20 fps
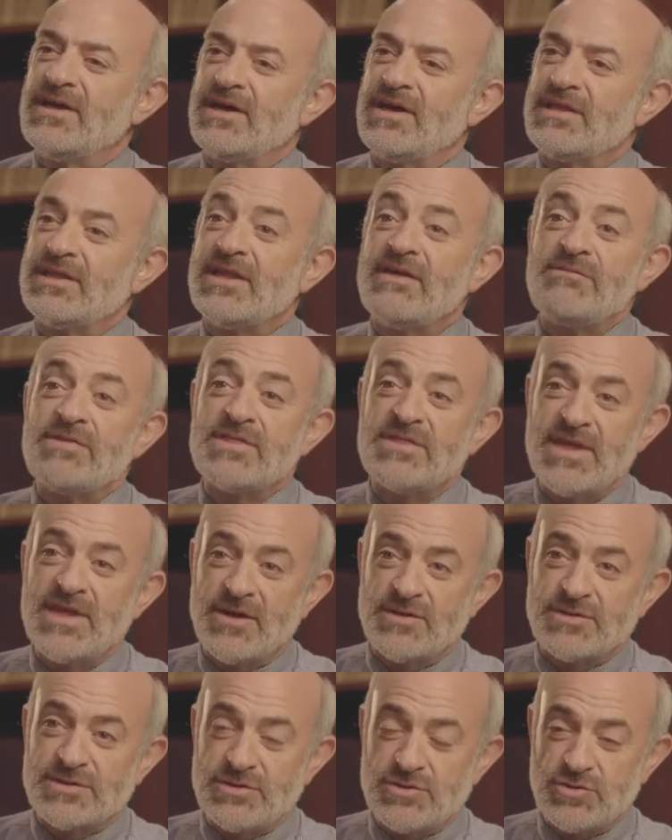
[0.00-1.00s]

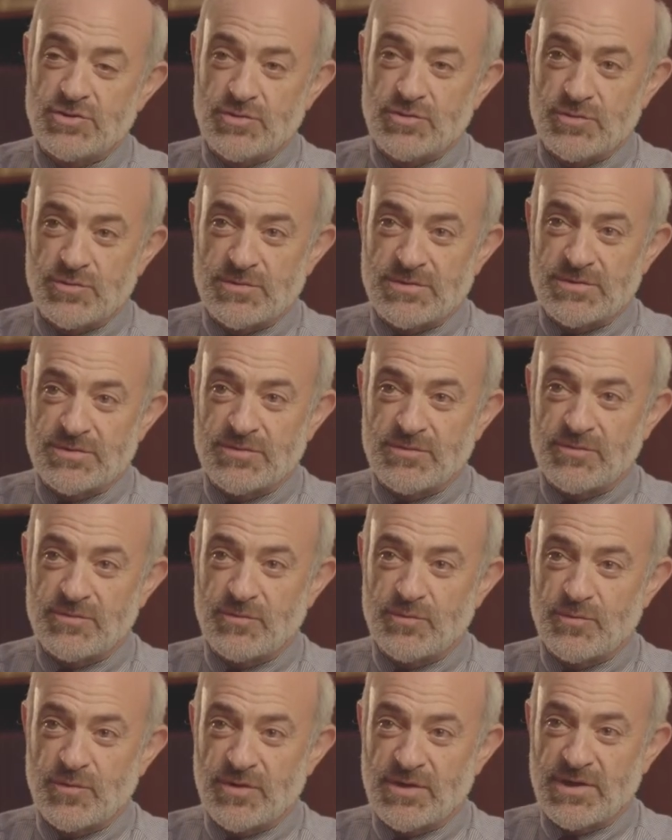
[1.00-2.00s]
11,000 Jews
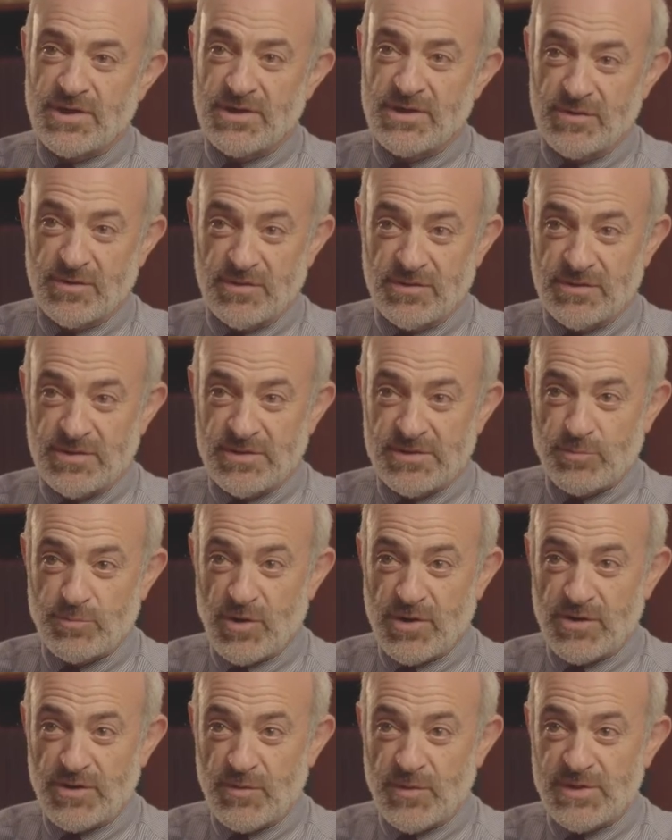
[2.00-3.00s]
were killed as
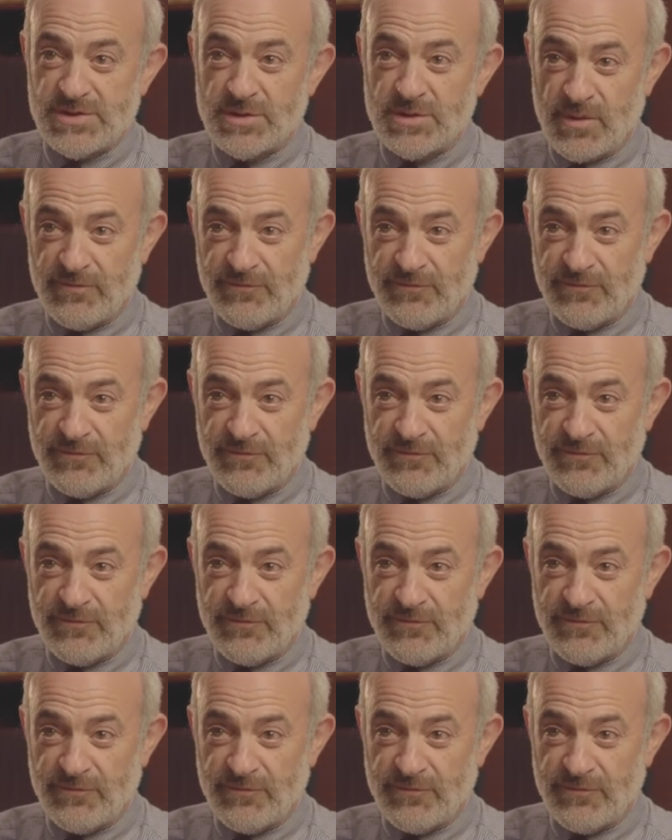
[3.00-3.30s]
part of the U.S.